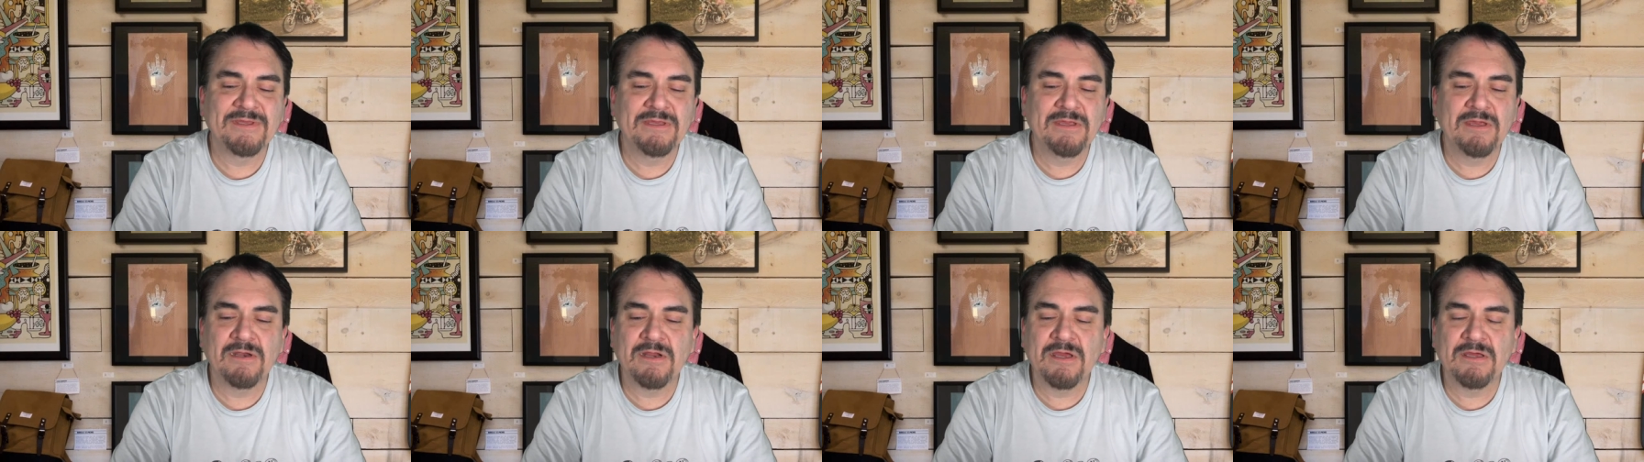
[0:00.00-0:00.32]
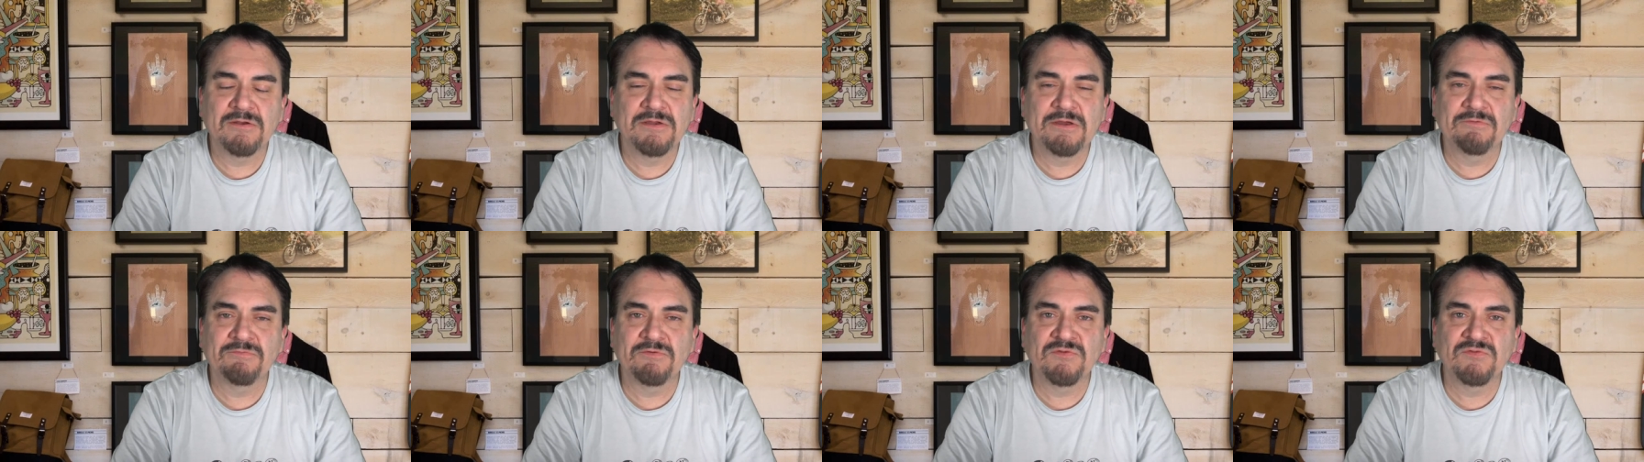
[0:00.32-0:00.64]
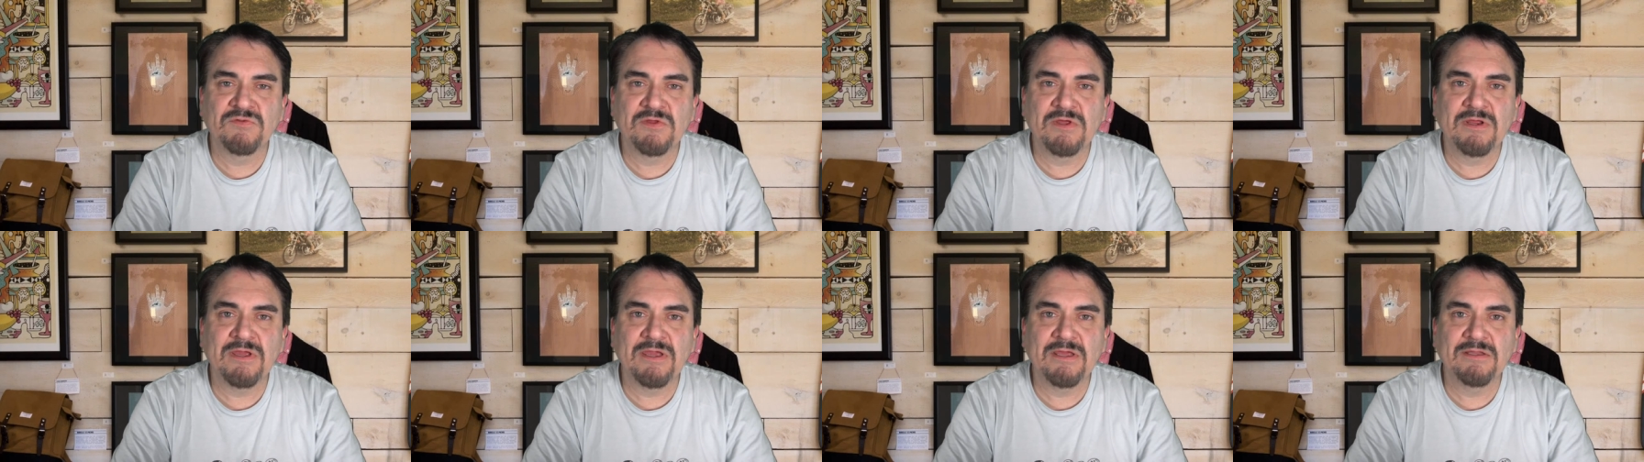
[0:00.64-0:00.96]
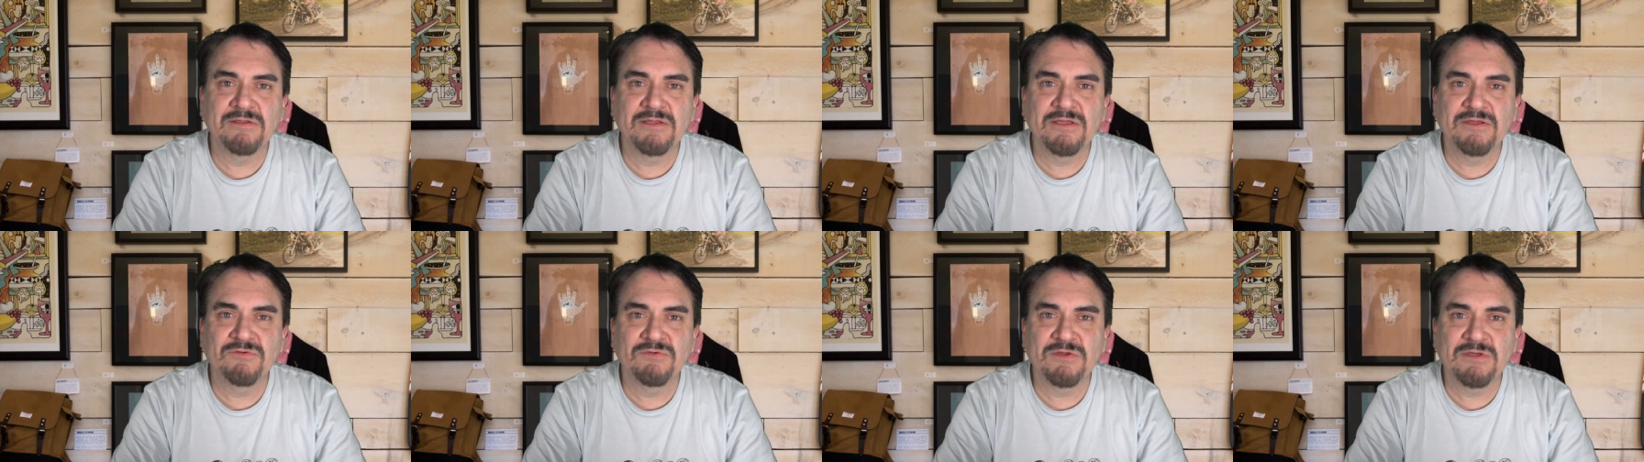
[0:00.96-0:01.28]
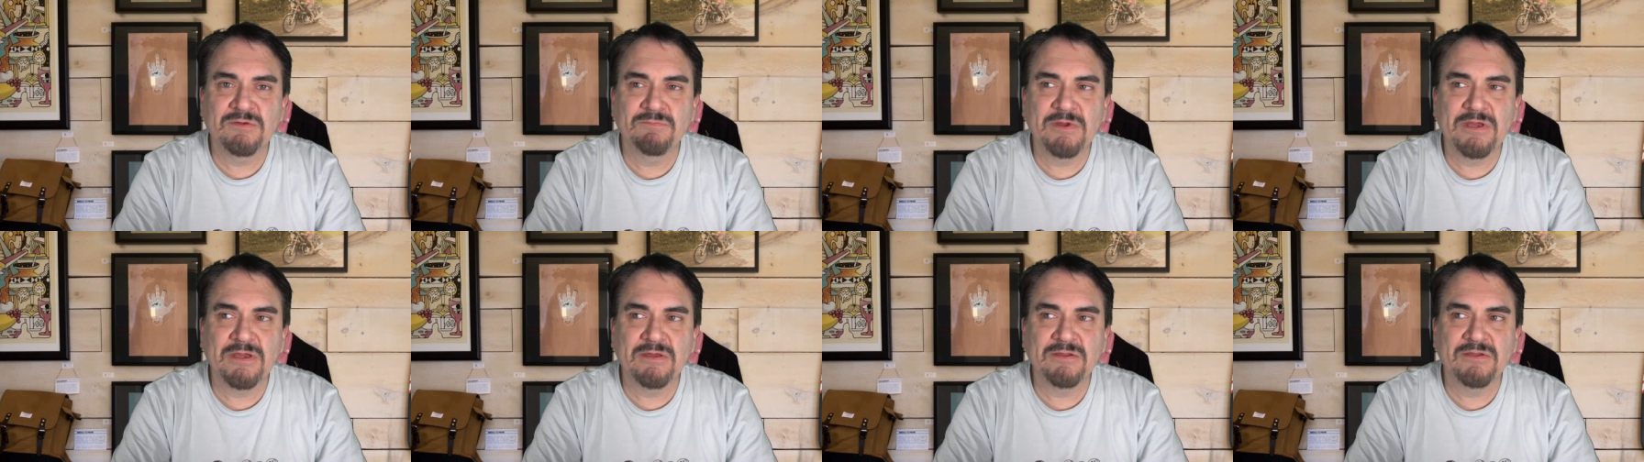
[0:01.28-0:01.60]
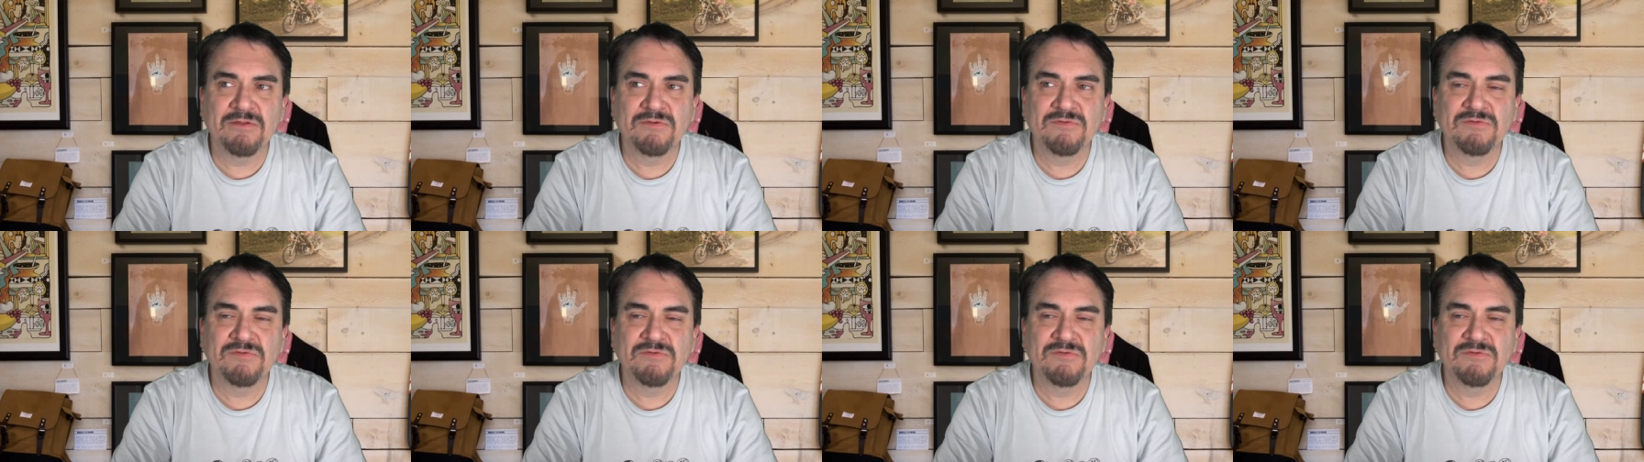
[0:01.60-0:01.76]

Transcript: Again, I never said, "Hey, leave eBay."